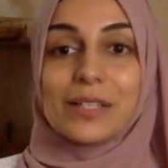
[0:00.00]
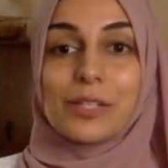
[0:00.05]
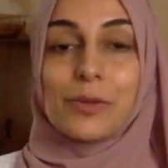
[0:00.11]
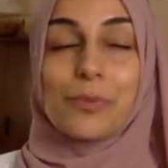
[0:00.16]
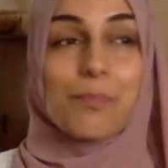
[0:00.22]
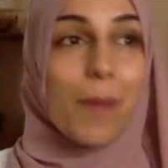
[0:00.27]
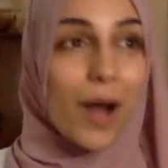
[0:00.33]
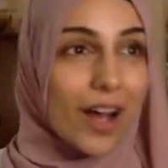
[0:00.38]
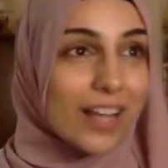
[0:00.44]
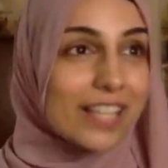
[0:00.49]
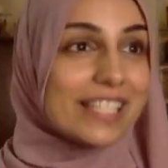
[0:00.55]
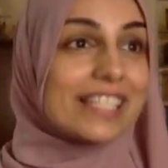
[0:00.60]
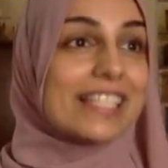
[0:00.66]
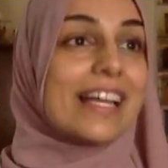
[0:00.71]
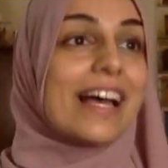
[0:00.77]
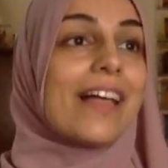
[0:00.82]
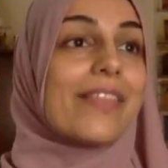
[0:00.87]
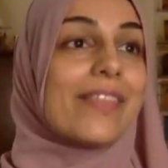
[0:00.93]
you
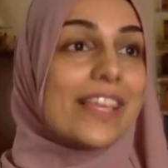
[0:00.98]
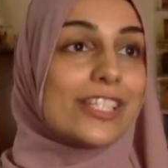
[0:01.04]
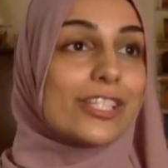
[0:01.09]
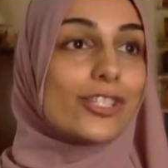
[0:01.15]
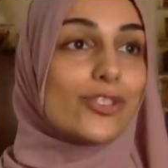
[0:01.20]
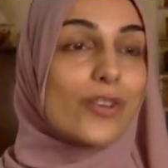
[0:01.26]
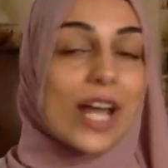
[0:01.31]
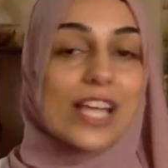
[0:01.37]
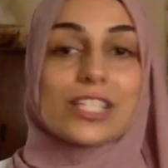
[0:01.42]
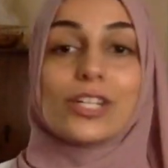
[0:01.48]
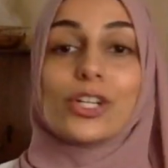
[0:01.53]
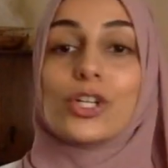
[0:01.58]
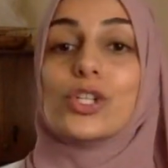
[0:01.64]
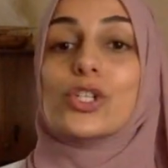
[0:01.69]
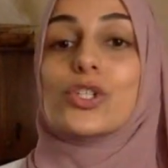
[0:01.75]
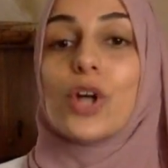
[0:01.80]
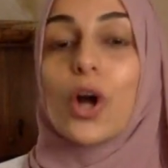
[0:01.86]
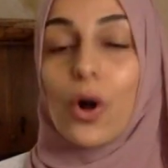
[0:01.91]
master this stress and
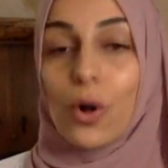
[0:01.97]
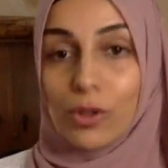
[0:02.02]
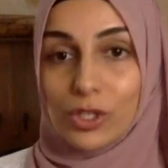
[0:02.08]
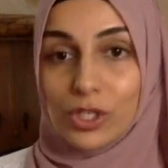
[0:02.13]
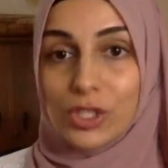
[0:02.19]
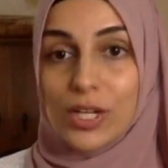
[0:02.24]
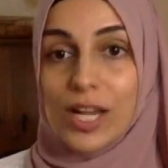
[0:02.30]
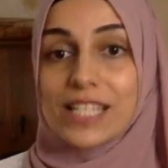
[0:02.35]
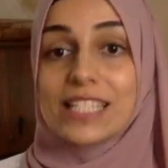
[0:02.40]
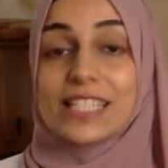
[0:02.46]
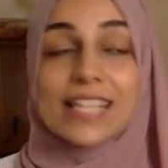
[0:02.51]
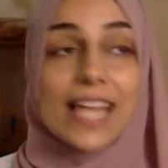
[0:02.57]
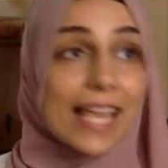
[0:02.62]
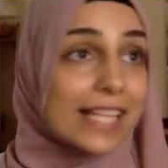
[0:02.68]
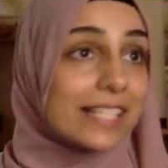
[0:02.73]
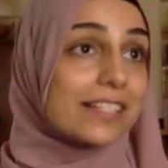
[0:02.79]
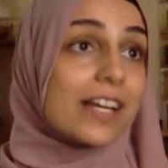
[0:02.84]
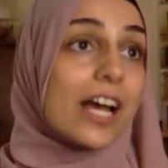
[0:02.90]
control the stress. It
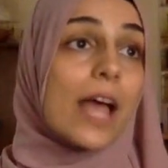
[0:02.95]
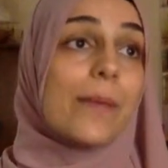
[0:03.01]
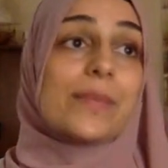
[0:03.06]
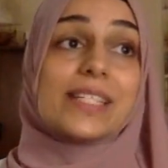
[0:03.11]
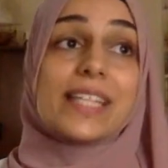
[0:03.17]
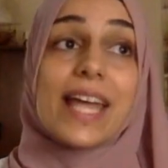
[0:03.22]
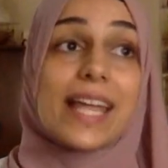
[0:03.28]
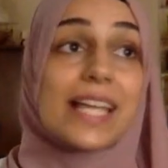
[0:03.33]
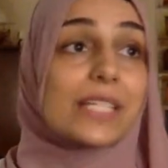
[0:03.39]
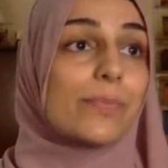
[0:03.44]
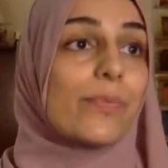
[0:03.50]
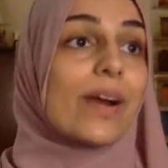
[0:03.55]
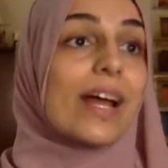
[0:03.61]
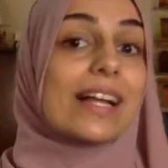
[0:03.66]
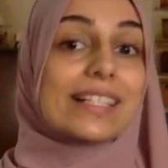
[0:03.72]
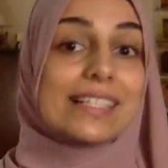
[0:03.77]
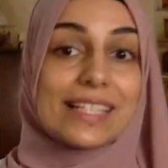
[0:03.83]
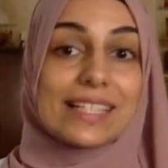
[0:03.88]
takes time, it takes
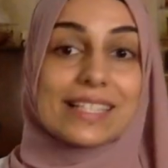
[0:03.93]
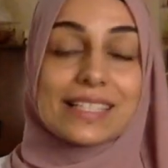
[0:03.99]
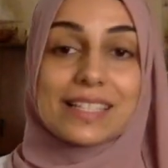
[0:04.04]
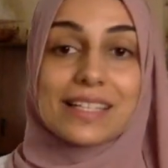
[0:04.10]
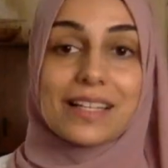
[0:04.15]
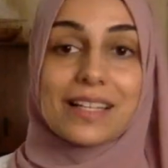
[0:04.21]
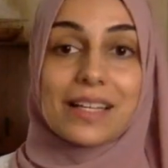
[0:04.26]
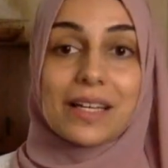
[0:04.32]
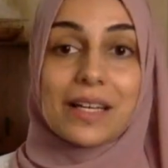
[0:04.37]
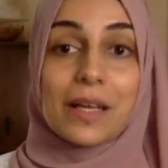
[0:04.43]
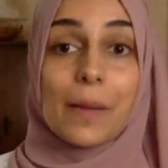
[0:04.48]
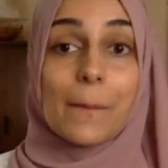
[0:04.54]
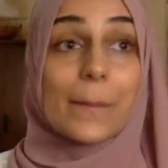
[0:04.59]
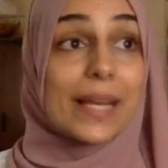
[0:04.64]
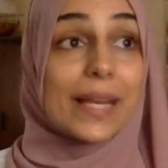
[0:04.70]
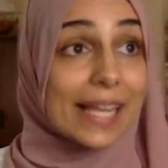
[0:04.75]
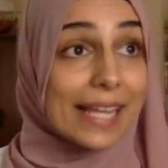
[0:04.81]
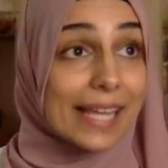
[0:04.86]
practice.
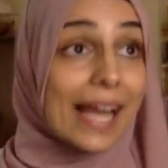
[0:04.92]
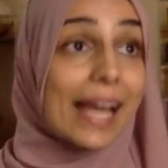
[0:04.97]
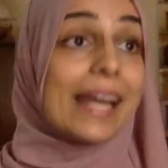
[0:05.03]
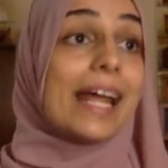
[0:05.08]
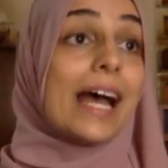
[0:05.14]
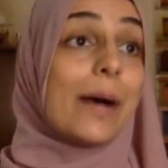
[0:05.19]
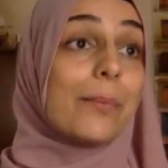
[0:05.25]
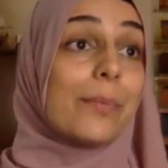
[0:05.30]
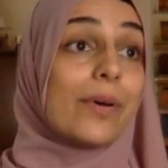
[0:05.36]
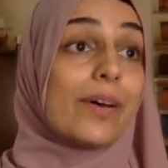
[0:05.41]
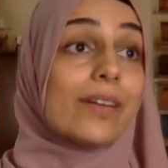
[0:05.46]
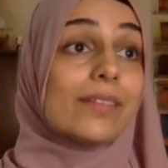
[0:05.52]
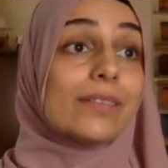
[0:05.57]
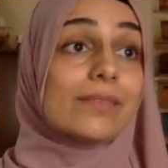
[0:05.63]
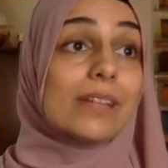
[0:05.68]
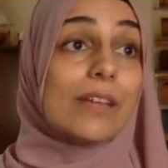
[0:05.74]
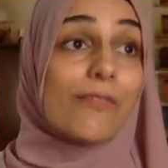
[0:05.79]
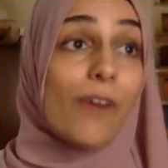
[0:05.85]
But it can
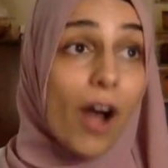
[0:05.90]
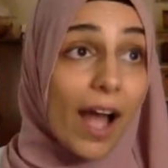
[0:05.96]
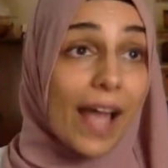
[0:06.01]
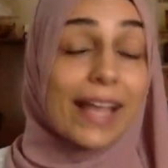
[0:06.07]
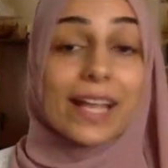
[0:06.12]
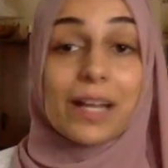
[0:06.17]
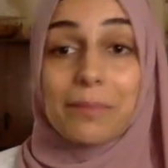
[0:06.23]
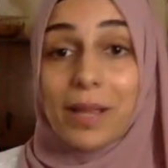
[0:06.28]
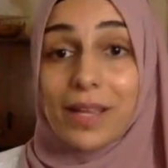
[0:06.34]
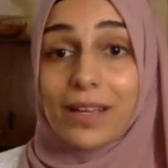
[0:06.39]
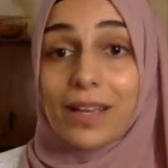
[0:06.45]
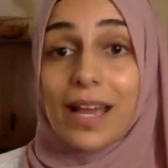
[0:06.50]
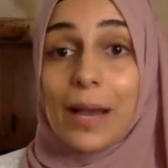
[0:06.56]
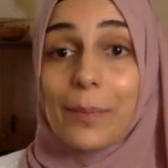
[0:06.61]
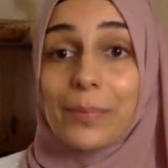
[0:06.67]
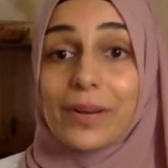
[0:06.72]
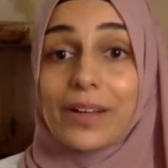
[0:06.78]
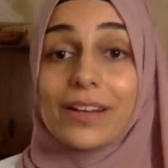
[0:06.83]
happen. If I can make it
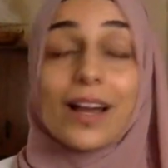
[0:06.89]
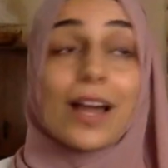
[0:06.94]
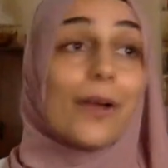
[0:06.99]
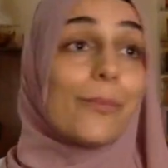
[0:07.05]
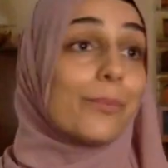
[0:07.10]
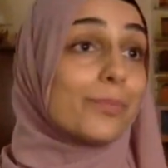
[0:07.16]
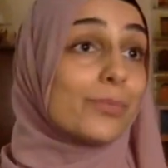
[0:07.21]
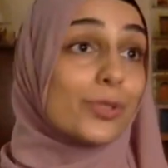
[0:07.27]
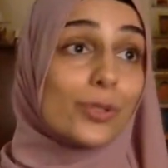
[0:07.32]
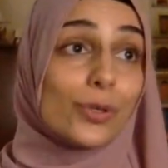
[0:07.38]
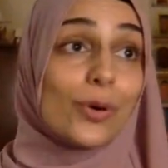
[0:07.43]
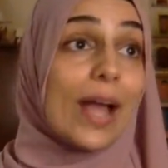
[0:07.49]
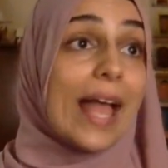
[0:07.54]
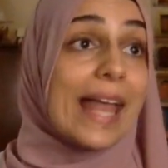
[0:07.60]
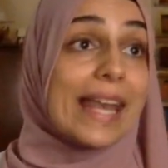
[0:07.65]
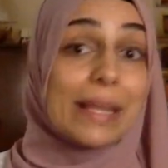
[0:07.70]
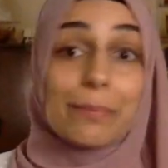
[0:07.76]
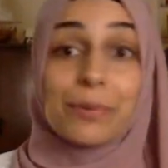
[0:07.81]
happen, I'm sure
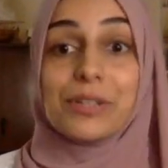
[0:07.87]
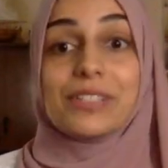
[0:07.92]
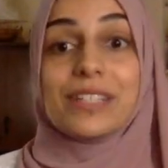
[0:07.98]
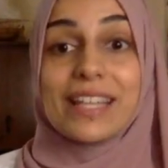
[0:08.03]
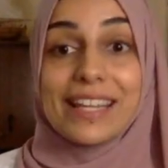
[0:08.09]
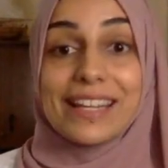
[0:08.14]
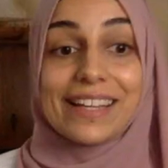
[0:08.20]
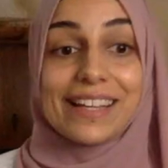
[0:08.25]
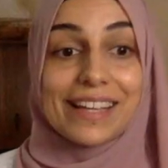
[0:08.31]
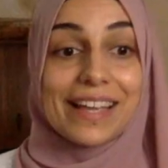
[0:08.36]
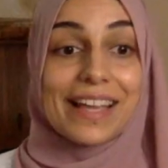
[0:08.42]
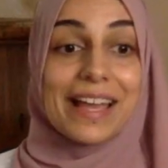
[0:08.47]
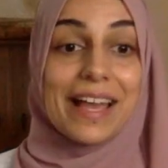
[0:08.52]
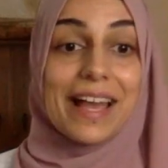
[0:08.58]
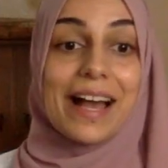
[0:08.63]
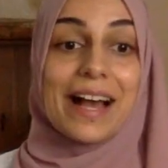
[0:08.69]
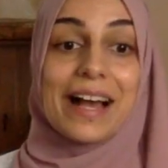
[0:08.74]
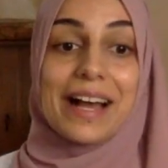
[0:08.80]
anybody
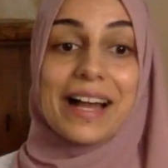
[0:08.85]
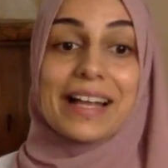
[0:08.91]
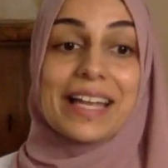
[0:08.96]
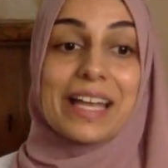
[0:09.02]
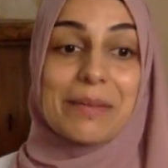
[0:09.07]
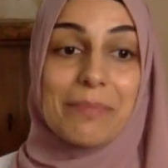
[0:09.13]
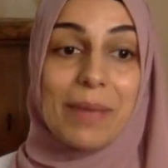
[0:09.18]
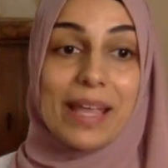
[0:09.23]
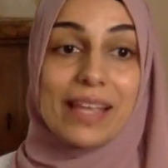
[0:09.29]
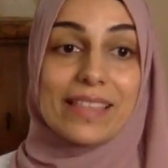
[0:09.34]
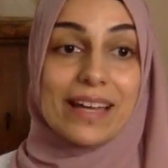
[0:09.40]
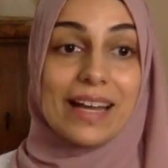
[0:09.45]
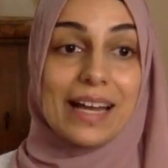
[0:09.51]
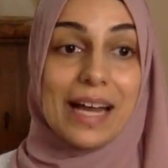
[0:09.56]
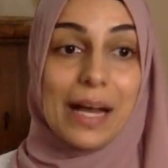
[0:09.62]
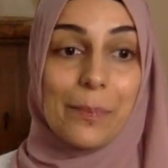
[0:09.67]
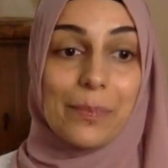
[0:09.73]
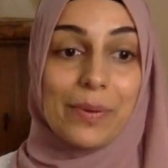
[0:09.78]
can make
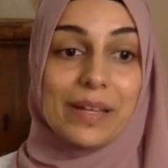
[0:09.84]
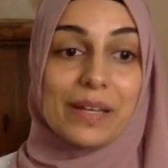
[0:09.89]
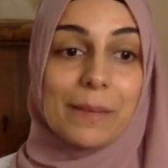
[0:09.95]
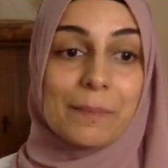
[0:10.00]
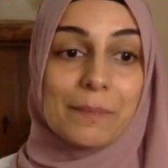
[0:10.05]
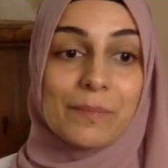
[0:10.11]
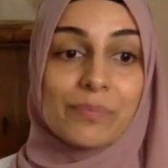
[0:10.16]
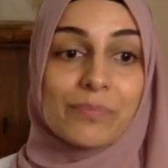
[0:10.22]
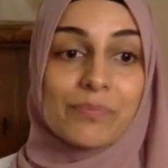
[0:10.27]
that happen.